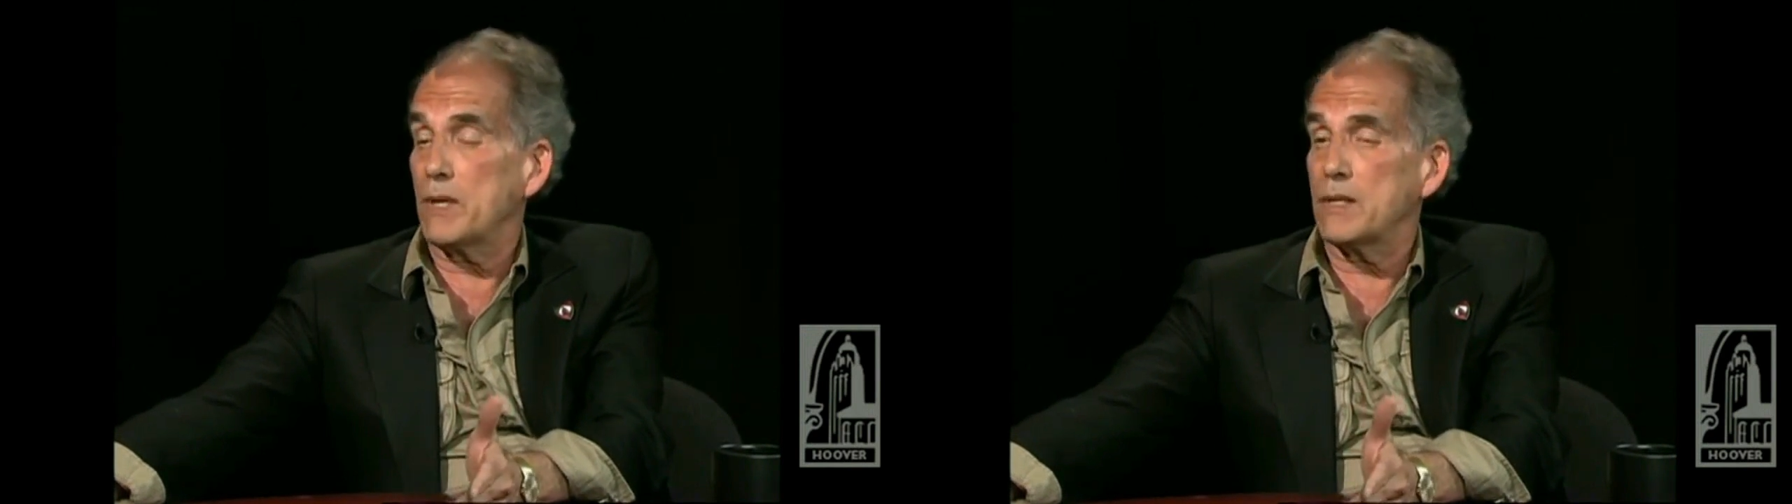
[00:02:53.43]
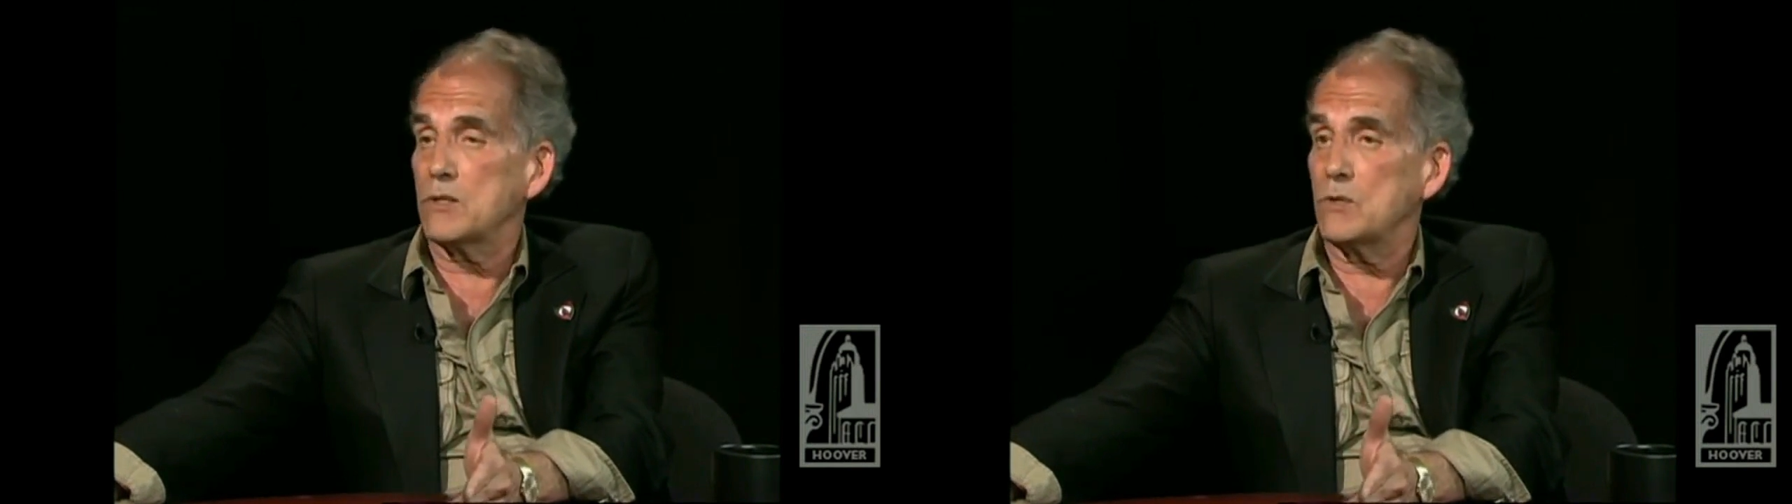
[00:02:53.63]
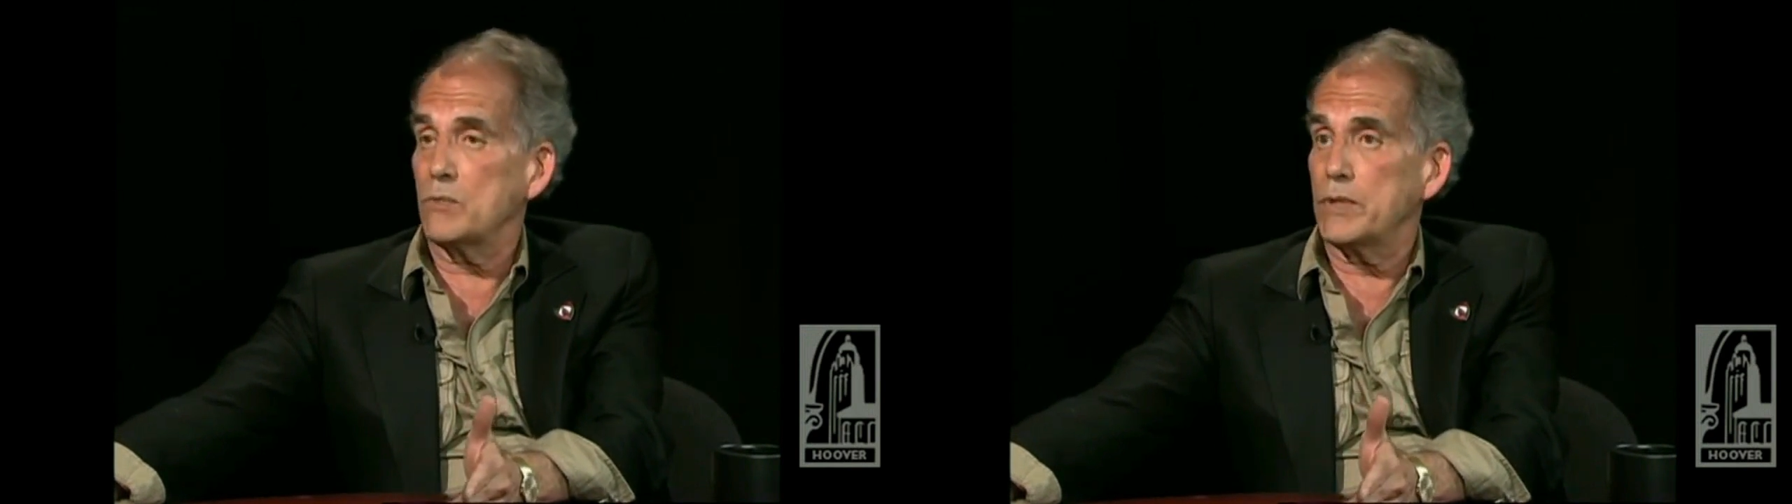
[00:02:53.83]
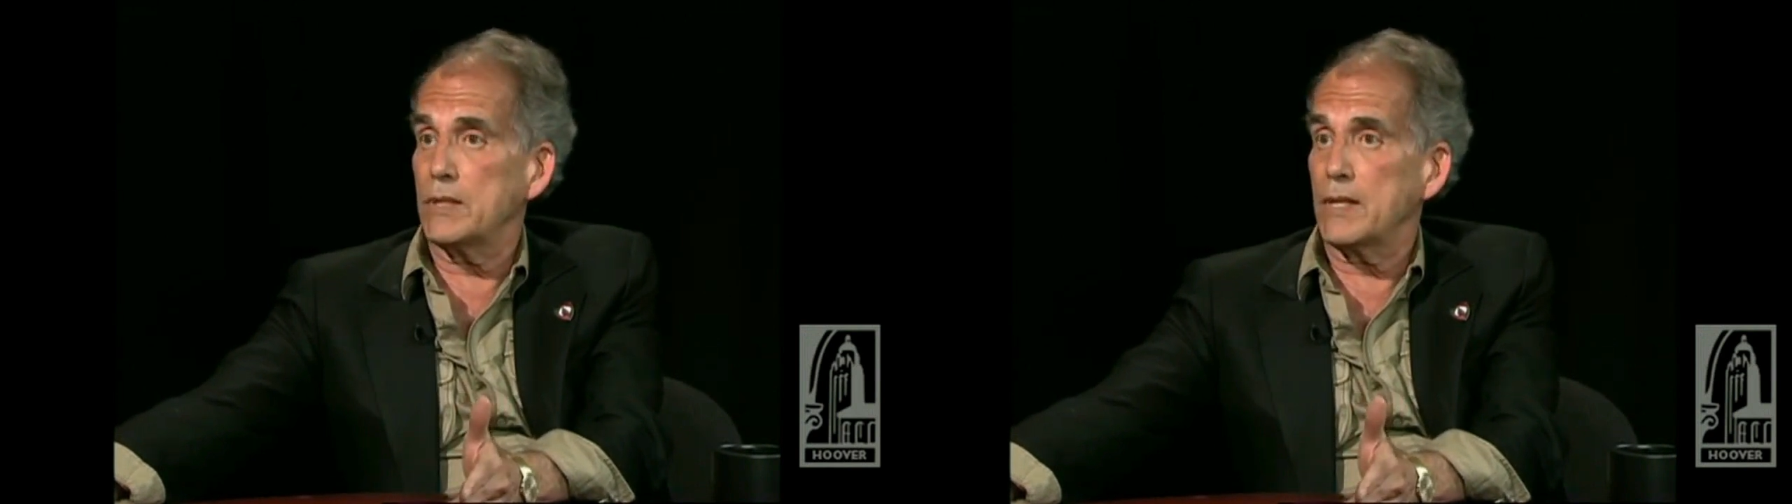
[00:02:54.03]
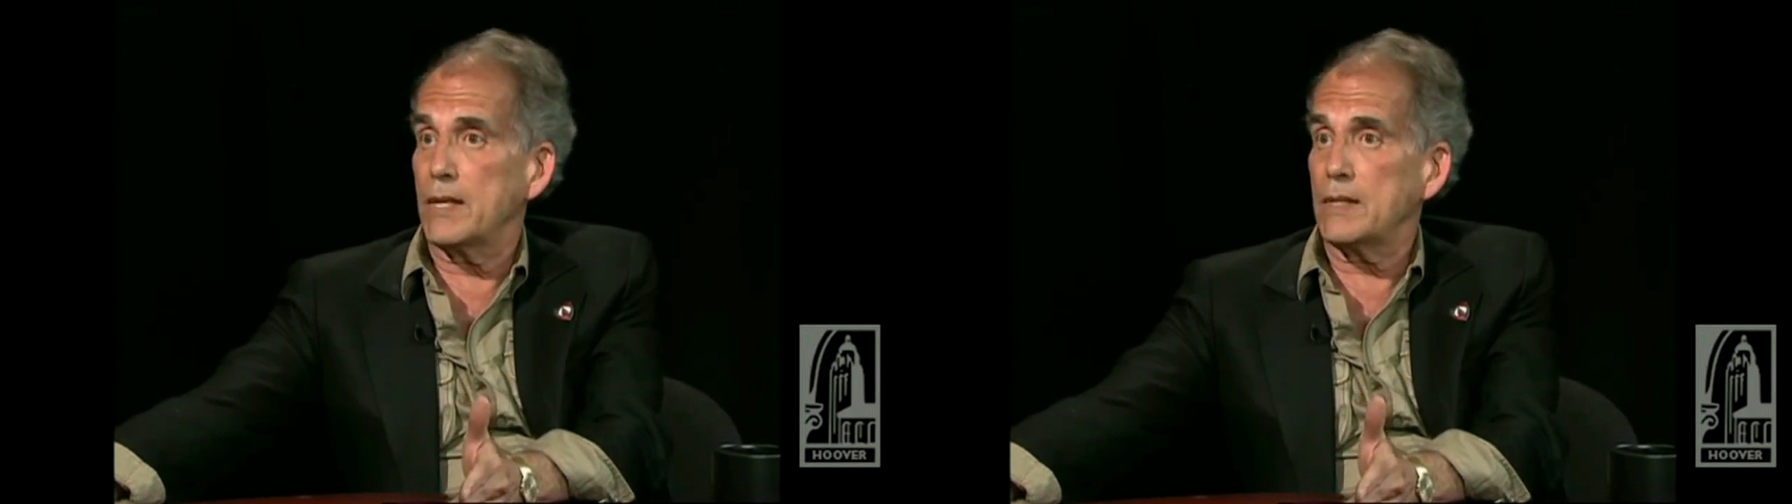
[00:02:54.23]
by a
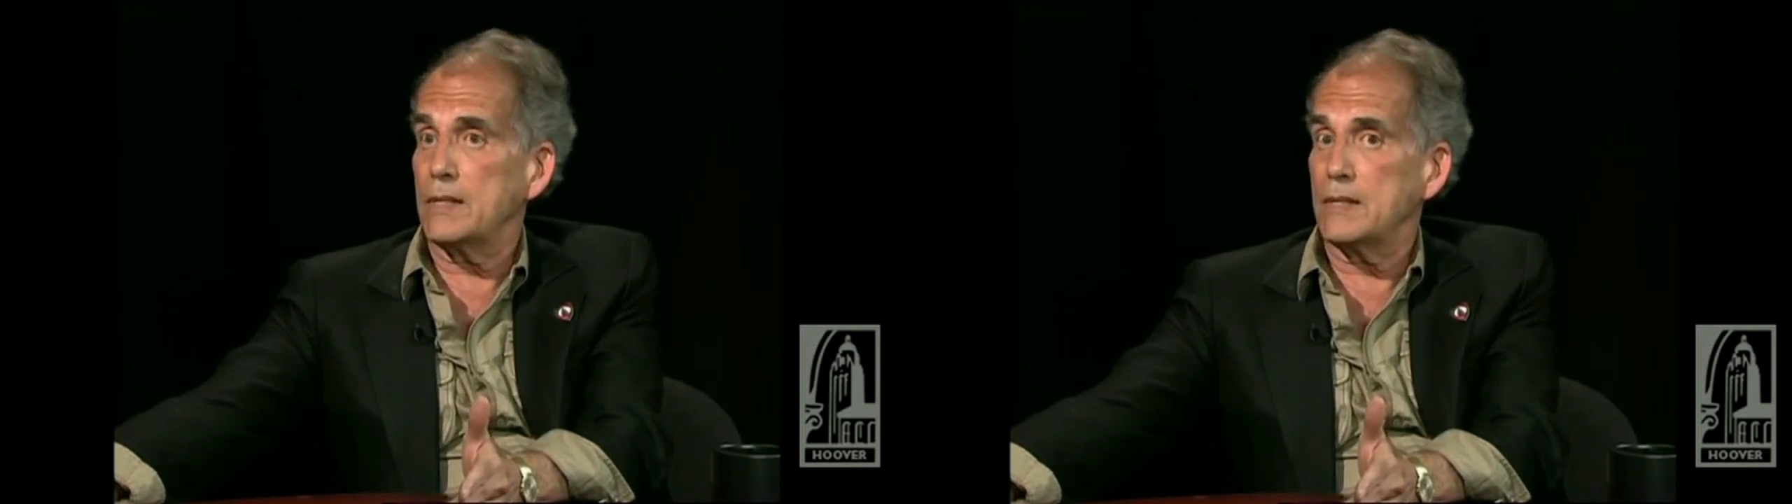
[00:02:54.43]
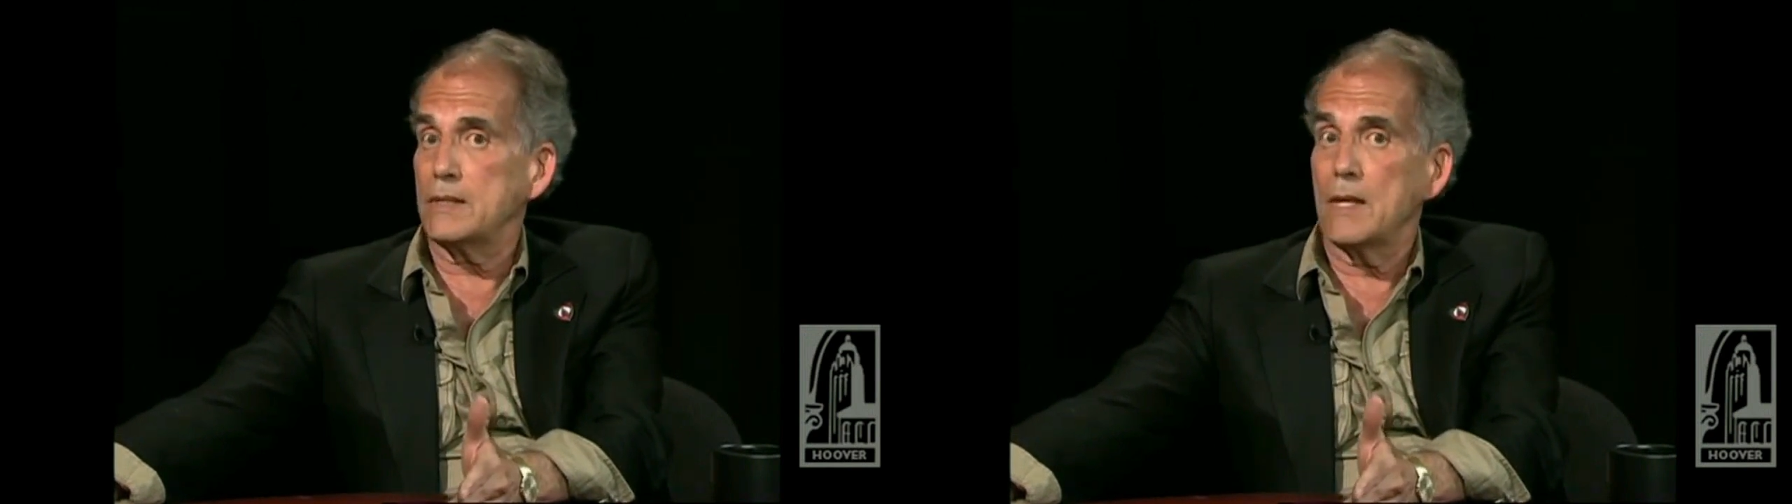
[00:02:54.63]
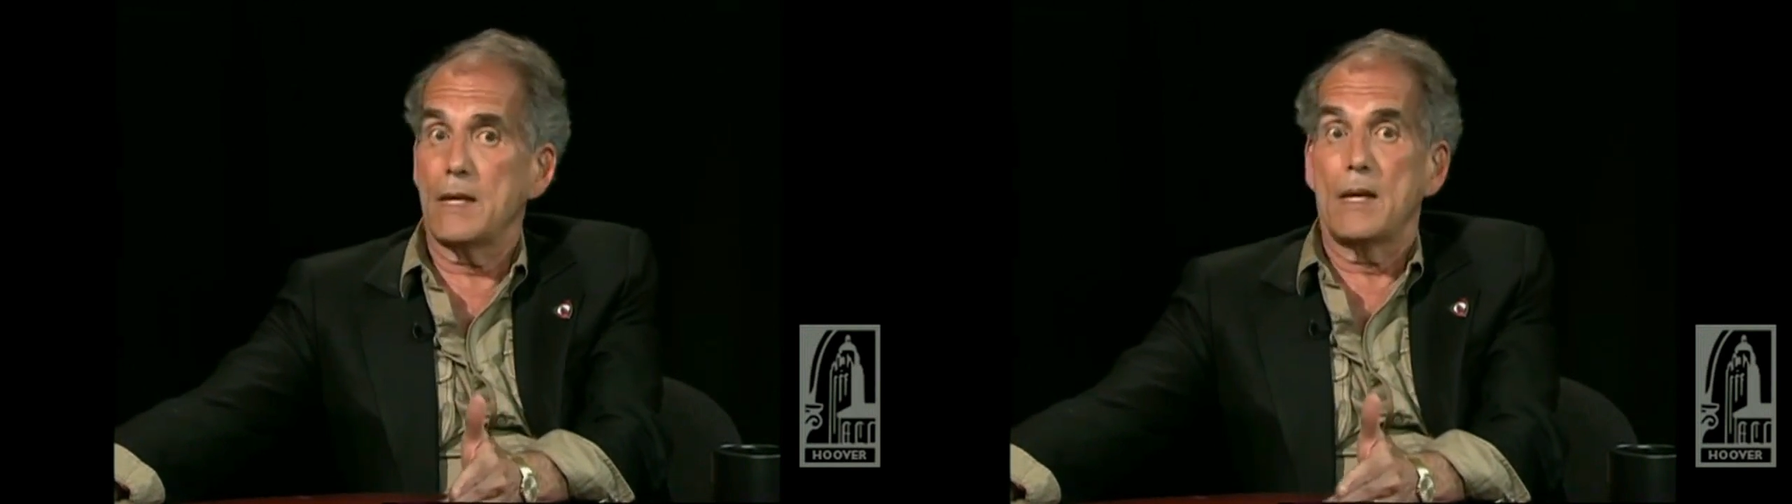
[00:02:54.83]
superintellect is,